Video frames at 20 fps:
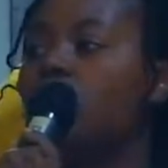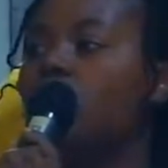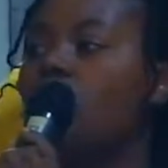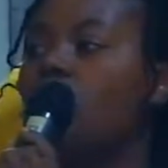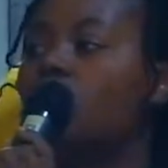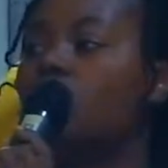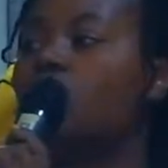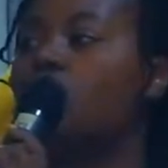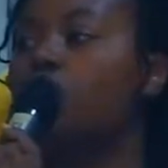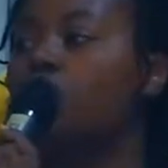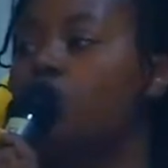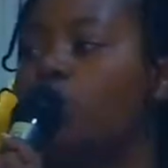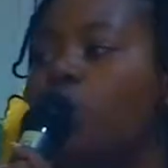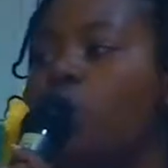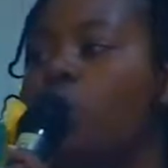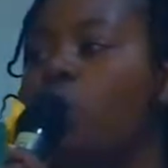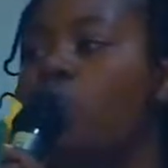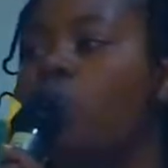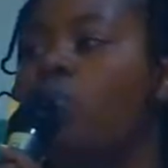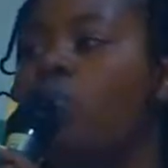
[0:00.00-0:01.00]

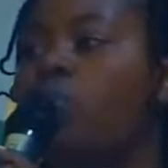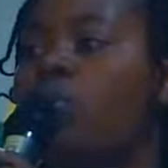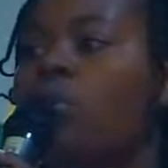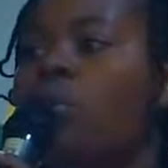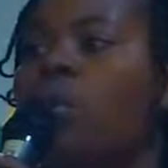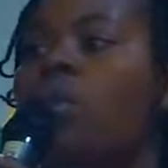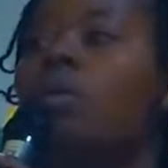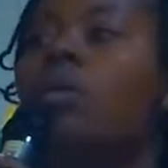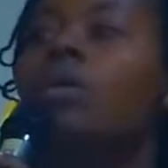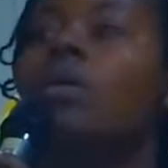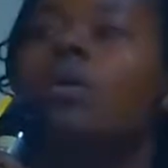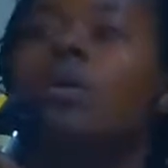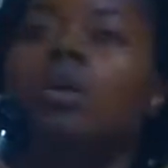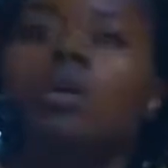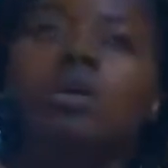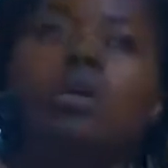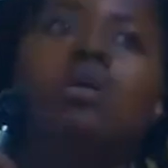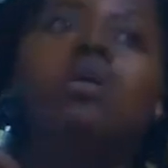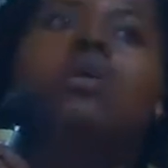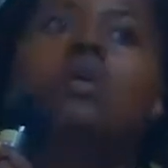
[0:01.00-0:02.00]
control
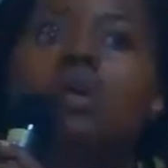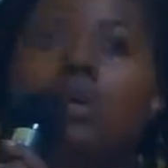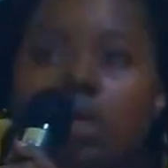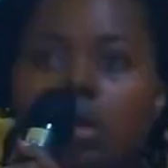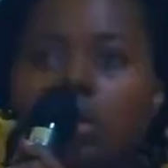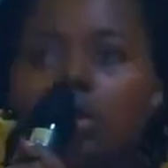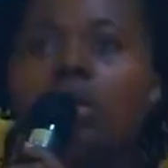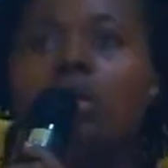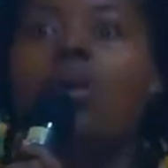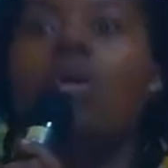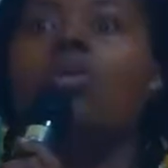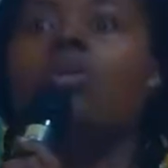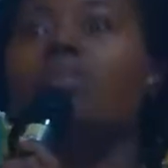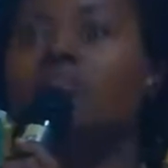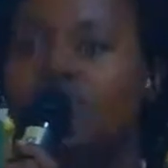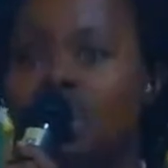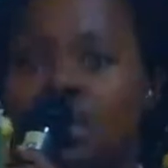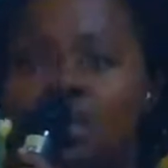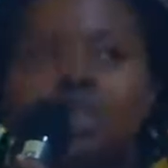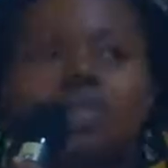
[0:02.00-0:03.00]
all
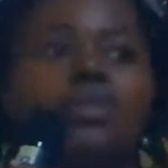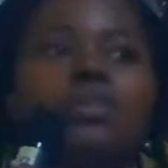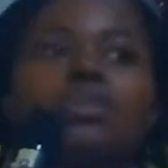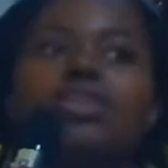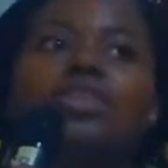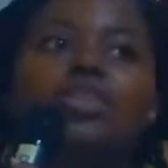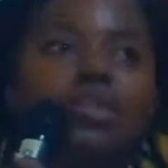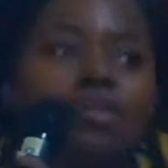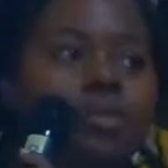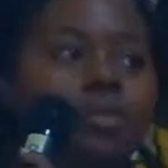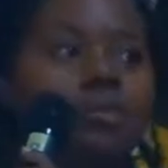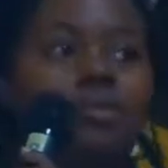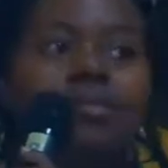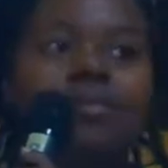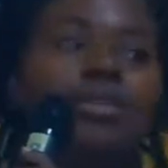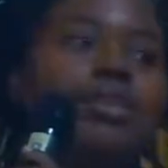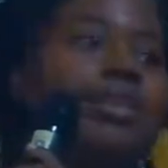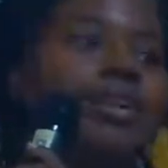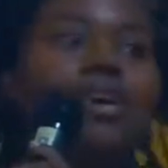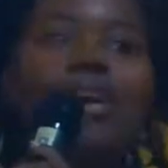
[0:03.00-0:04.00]
the,
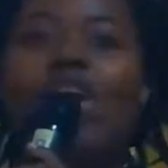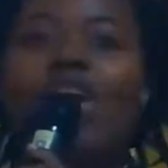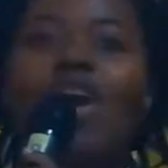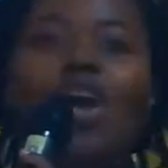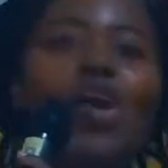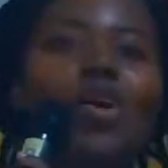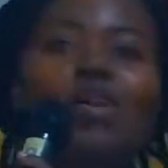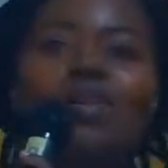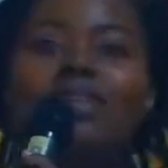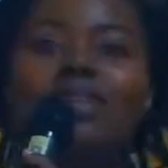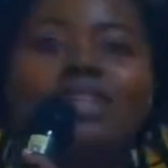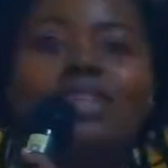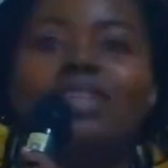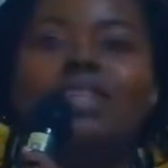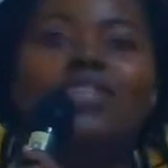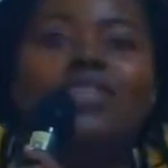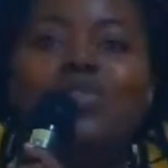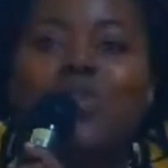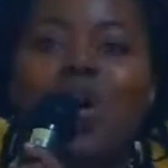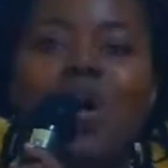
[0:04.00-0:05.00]
all the
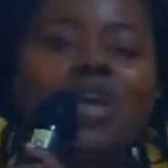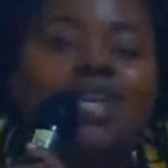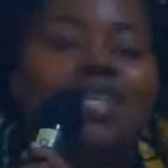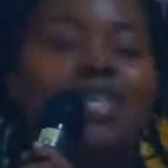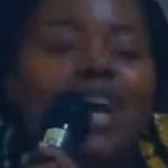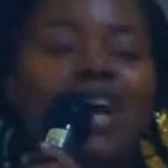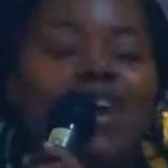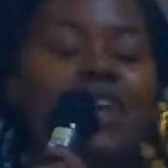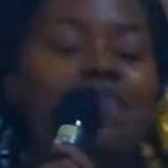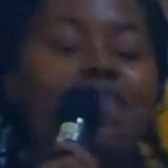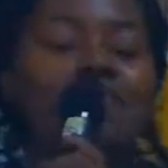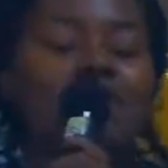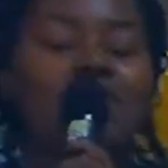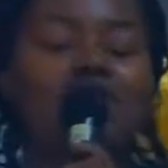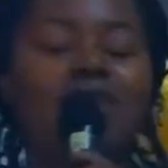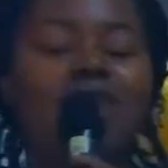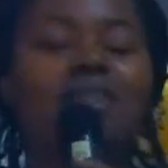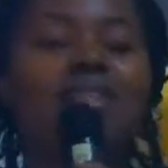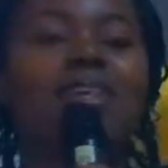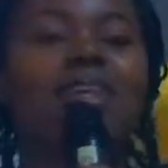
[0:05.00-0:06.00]
noise and
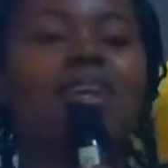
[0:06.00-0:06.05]
everything.